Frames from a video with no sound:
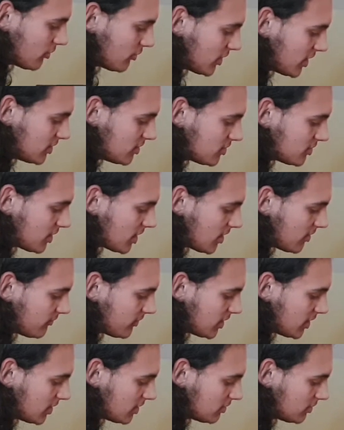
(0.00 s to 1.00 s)
They just have
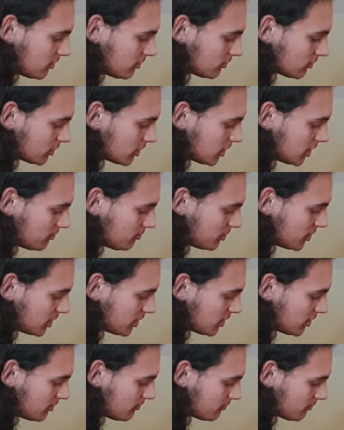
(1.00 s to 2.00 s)
a little clip
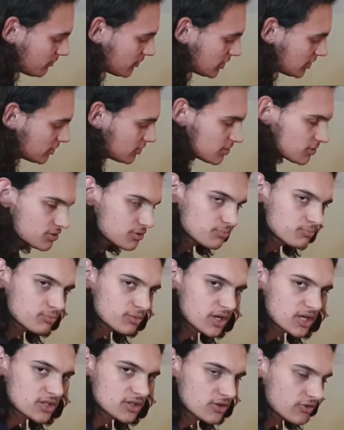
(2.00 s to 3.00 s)
here that you just
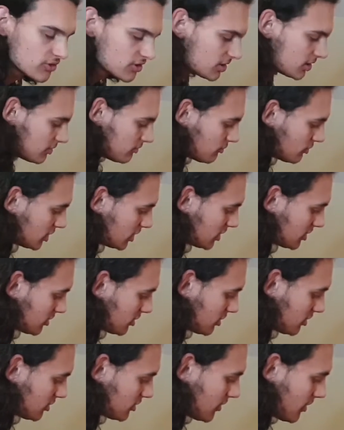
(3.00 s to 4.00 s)
press and then it
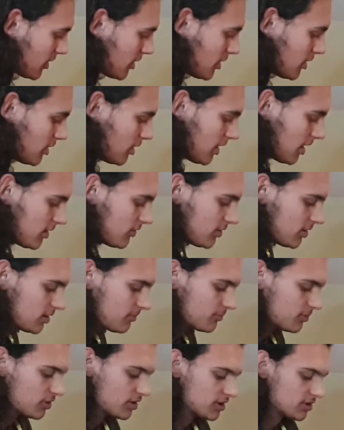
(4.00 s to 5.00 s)
releases. And then
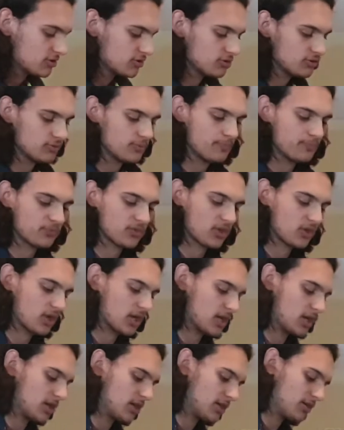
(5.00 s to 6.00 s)
I'm going to
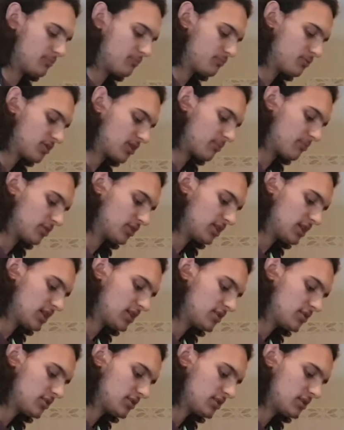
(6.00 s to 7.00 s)

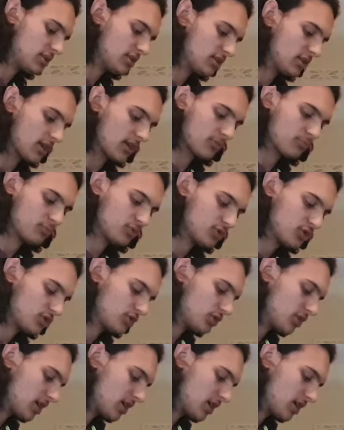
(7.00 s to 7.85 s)
simultaneously push the